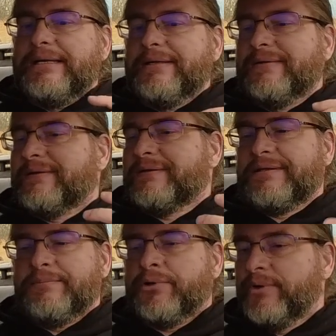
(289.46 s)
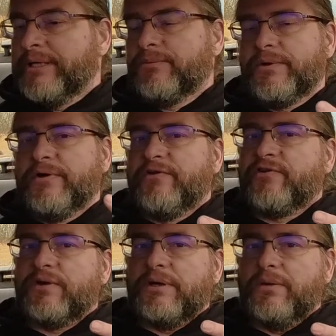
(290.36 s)
The point
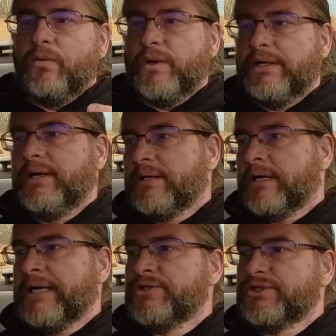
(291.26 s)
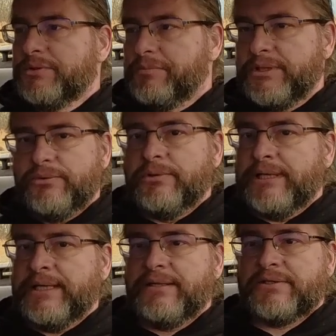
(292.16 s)
was, when the engine blew,
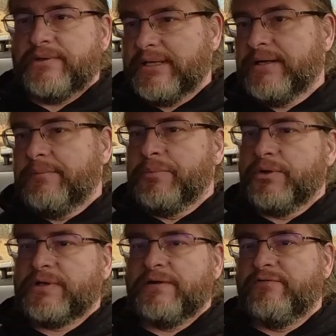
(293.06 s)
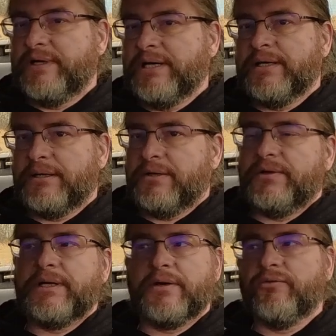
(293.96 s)
I had a track day booked at
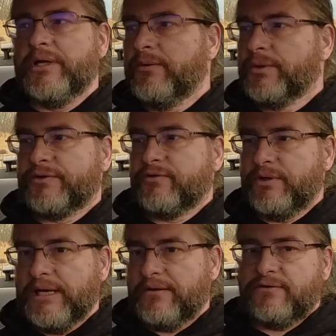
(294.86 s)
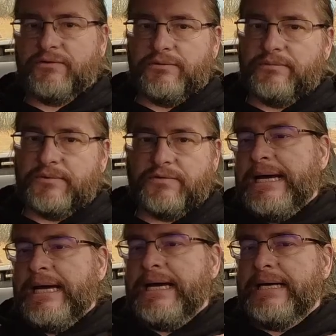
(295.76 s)
VIR that I really wanted to get to,
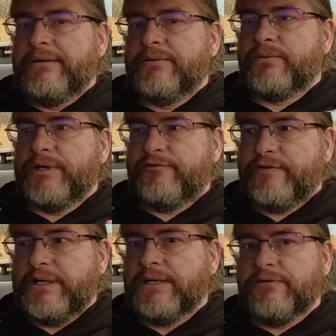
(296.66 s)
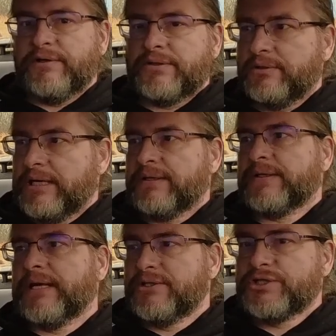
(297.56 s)
and we figured if I could get
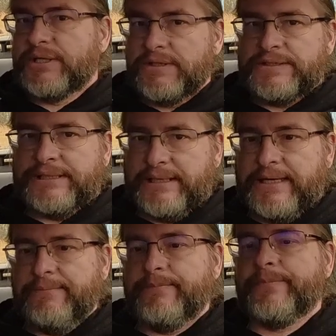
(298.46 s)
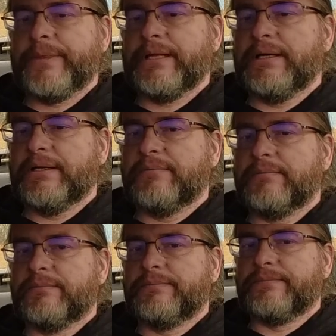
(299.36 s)
an engine in time,
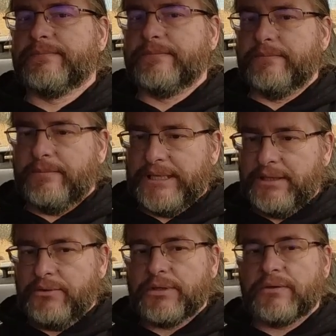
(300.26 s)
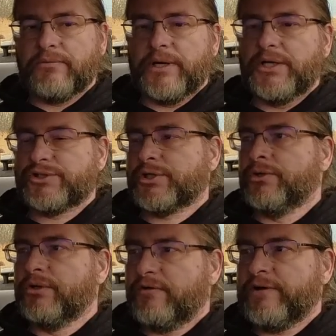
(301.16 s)
my local garage
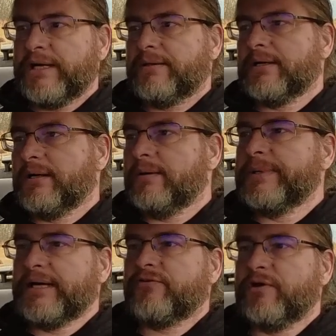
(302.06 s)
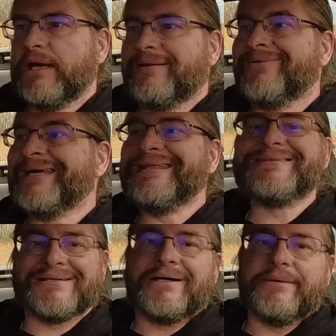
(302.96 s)
could have had the car back together
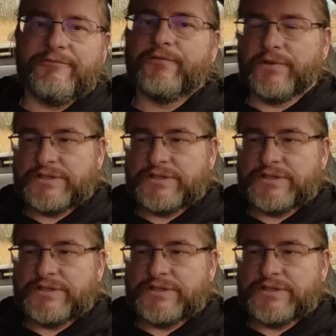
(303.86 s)
in time for